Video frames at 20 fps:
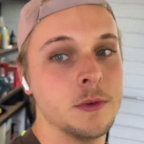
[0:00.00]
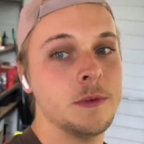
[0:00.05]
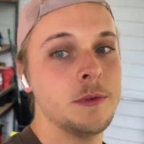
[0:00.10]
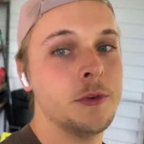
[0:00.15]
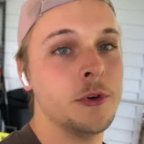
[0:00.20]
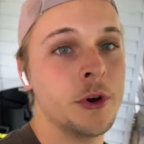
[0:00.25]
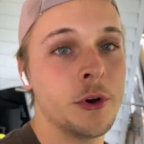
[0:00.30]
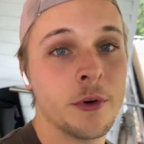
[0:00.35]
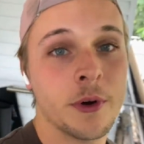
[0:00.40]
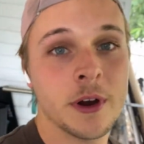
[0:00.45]
if
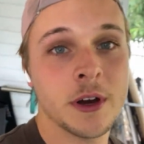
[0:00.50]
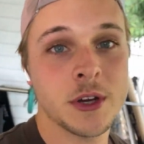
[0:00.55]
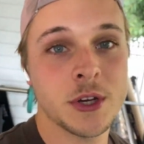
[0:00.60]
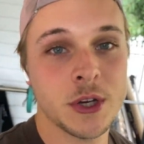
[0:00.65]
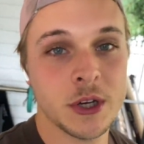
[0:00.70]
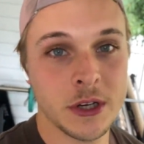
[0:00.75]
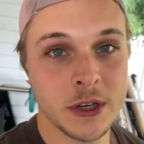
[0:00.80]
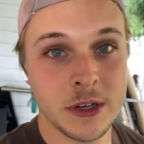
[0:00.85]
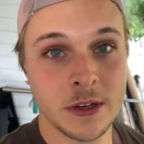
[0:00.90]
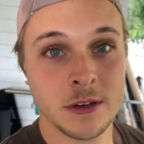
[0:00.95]
you're in a
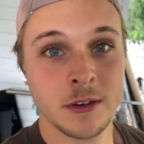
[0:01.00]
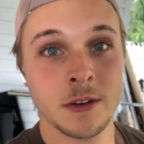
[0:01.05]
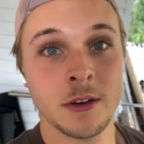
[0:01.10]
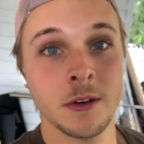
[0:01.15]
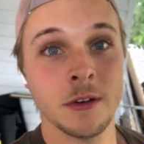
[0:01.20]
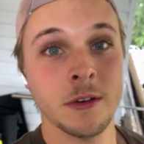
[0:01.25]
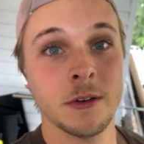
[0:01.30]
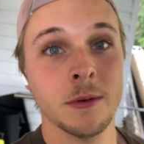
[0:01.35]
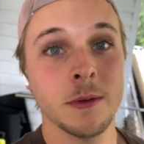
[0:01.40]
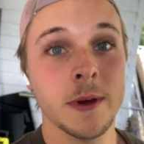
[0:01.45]
rush,
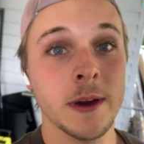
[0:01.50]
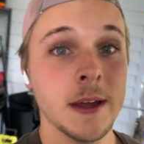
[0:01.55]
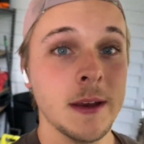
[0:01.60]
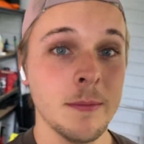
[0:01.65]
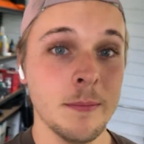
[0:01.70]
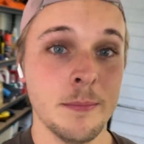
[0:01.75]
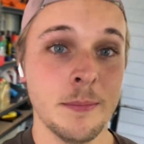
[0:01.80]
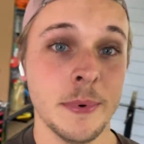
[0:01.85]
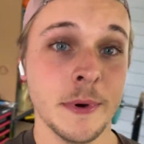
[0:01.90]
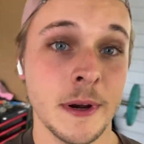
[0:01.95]
don't do that.
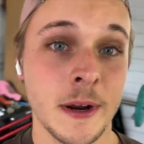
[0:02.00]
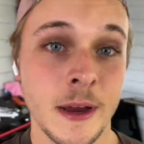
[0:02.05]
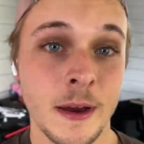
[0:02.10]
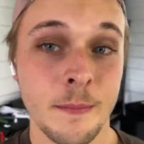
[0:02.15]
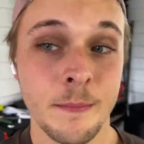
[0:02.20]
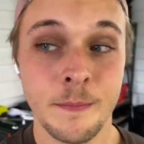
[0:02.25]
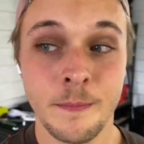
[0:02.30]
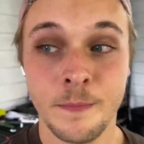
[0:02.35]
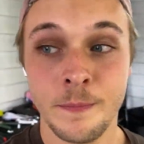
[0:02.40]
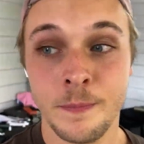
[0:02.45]
But
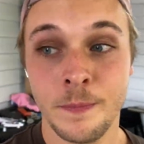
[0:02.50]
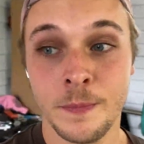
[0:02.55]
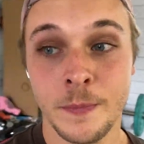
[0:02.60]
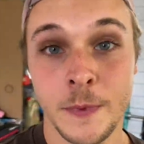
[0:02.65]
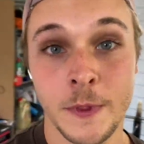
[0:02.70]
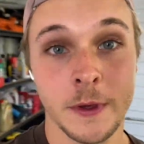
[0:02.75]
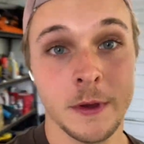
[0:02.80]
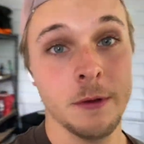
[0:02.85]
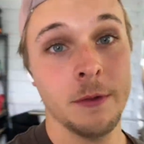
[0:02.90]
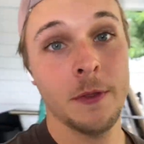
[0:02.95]

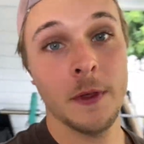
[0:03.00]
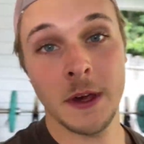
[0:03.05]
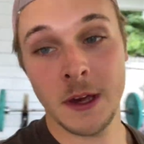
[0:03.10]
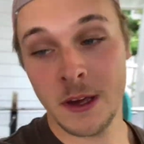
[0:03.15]
the good thing